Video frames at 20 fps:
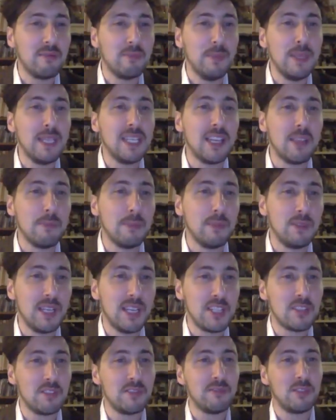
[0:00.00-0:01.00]
big
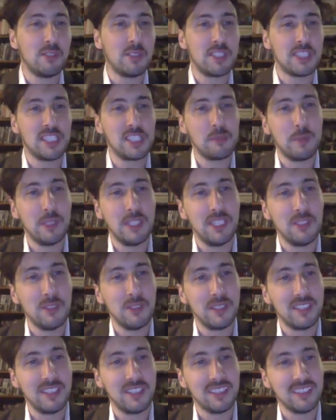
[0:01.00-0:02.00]
admiration for video
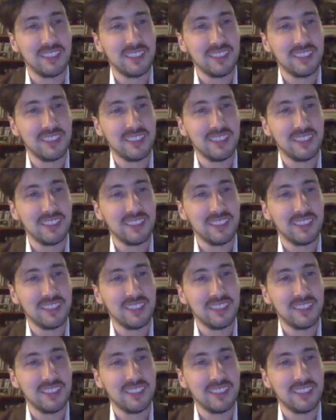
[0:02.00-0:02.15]
yeah.